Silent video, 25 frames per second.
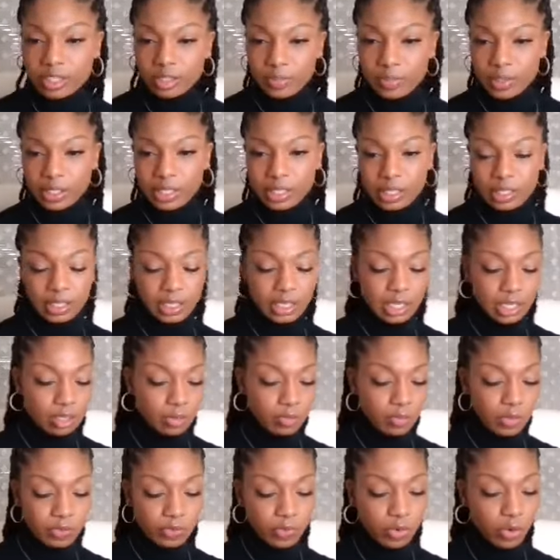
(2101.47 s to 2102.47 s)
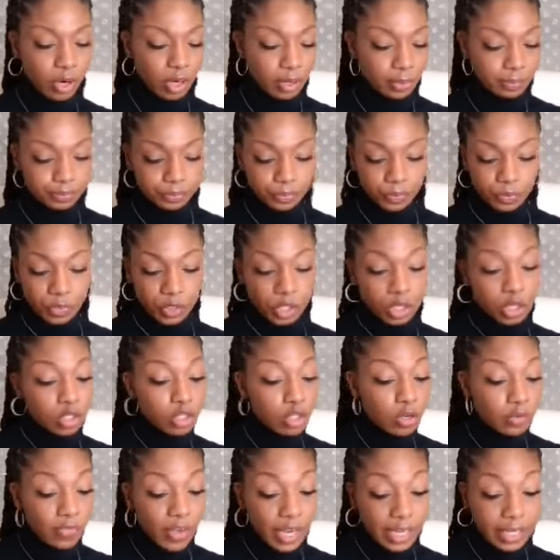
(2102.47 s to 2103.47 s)
about that again before.
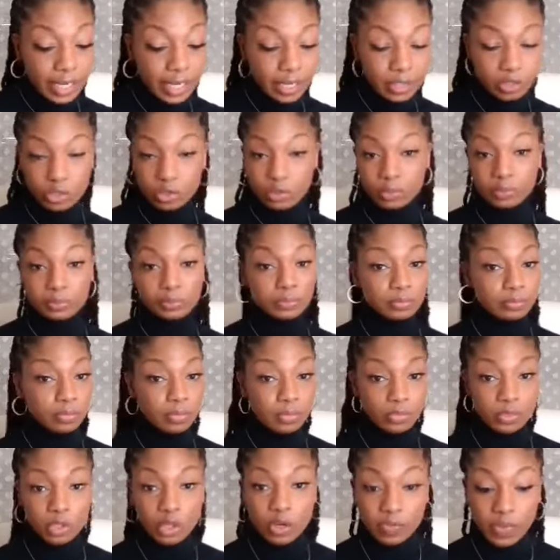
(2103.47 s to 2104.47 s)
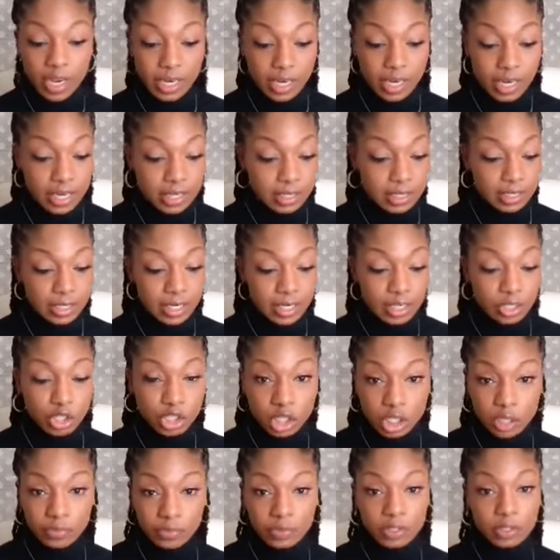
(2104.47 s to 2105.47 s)
So financial. Your finances can
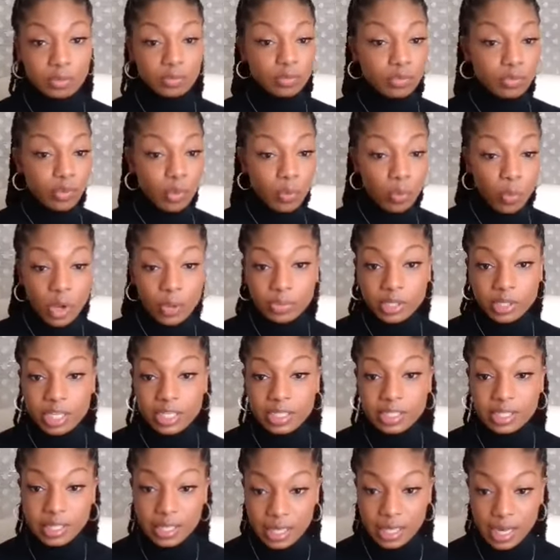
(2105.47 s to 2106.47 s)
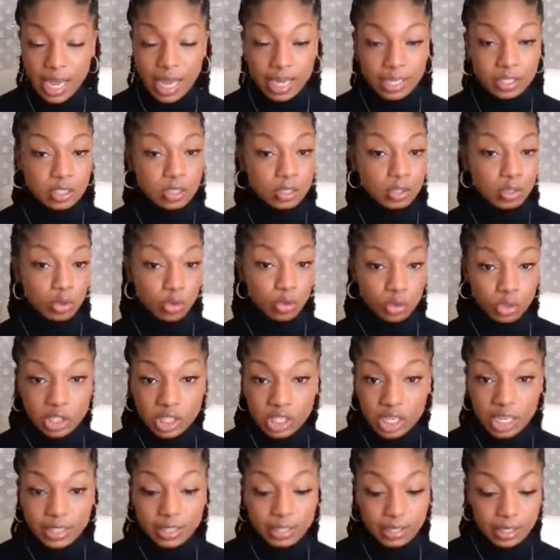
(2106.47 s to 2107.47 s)
shift from one place to the next
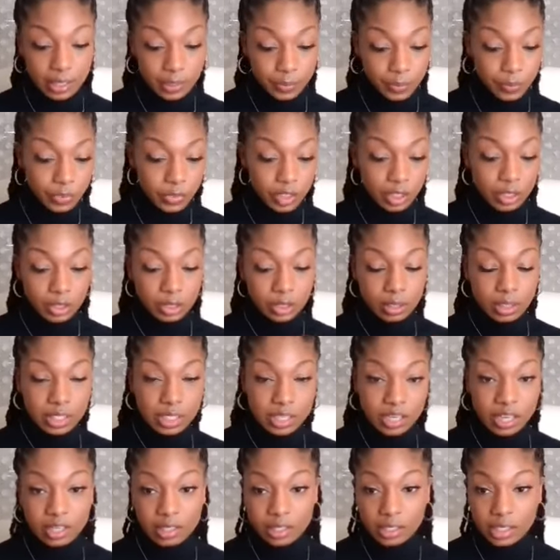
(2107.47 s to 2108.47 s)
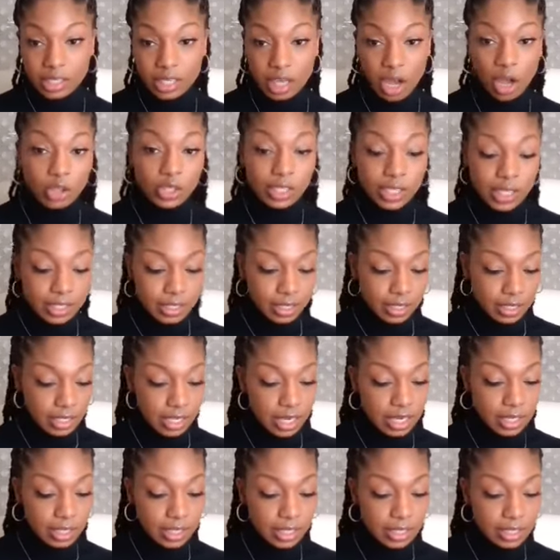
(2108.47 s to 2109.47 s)
suddenly. Suddenly. All these are
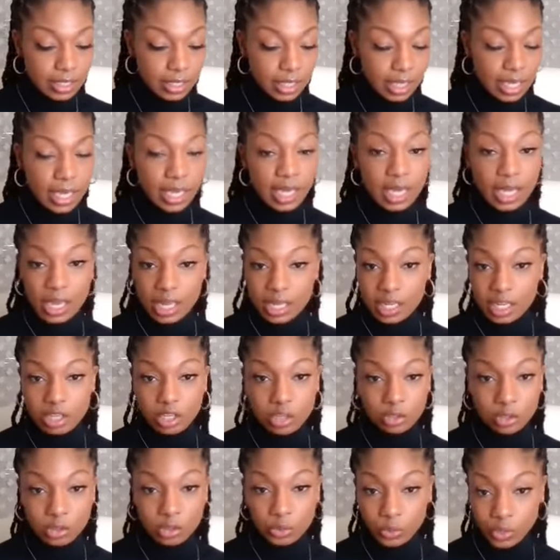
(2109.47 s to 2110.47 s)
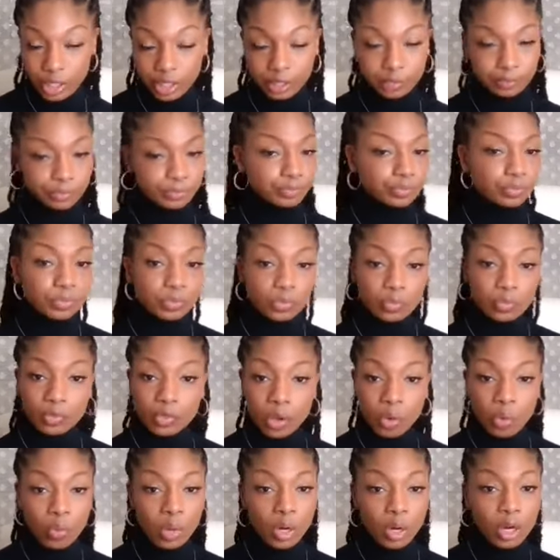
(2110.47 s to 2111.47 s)
suddenlies. And then your career.
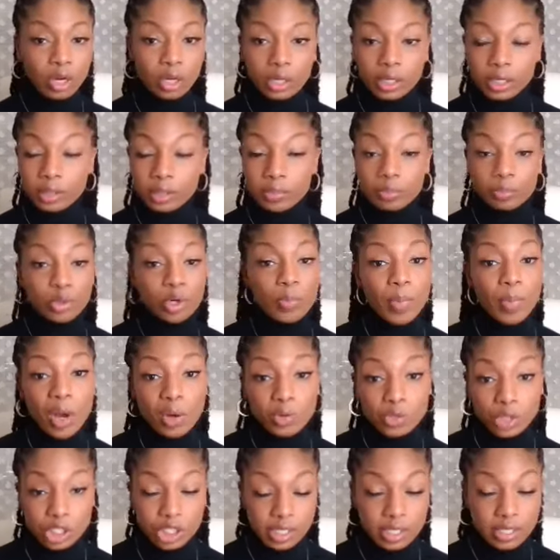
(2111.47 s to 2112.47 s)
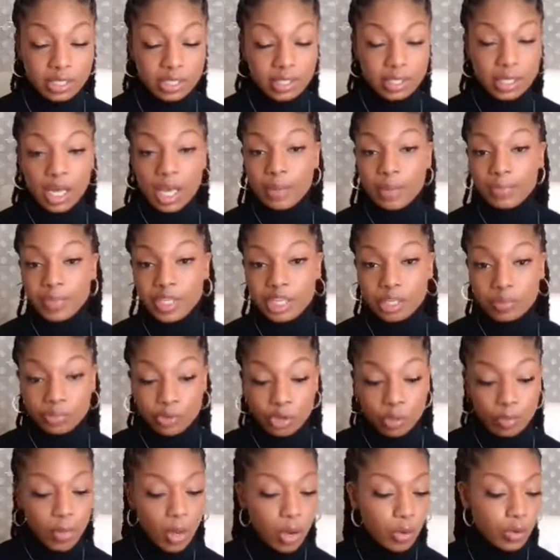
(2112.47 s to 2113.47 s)
Work, promotions, being
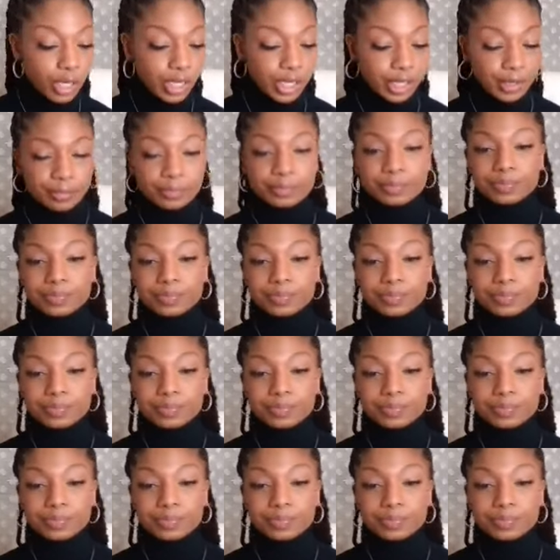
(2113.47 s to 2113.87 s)
promoted,